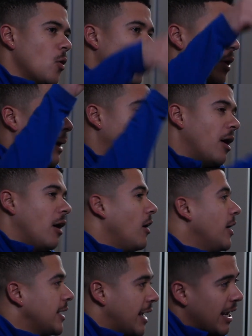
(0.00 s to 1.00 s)
When I'm
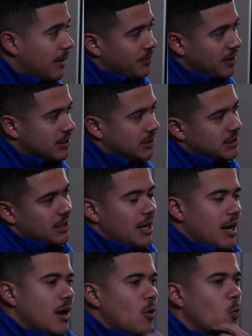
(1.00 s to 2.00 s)
on campus,
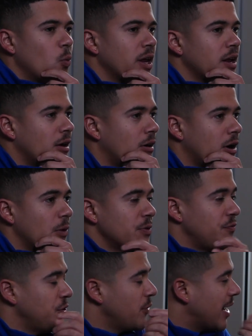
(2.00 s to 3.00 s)
we are
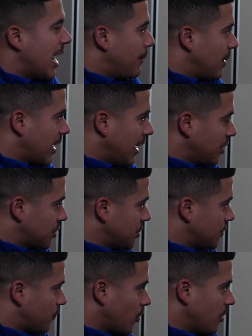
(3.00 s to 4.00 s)
reviewing
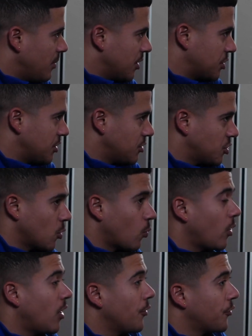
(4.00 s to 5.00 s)
applications for admissions. So
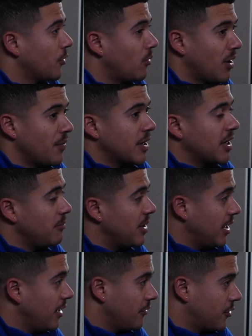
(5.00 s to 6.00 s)
we're also on the
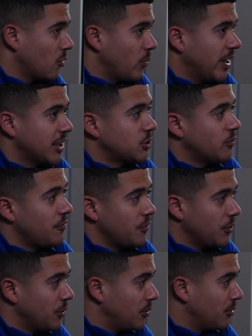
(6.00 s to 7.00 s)
committee. So we get to
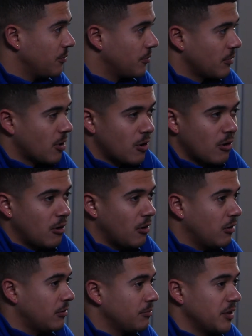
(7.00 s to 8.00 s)
review
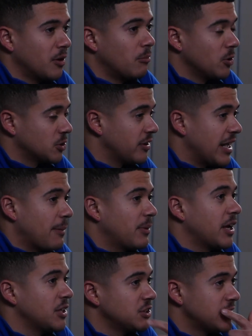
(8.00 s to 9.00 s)
most of the
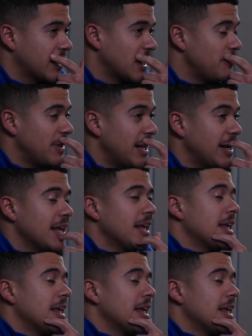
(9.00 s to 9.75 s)
applications that come in.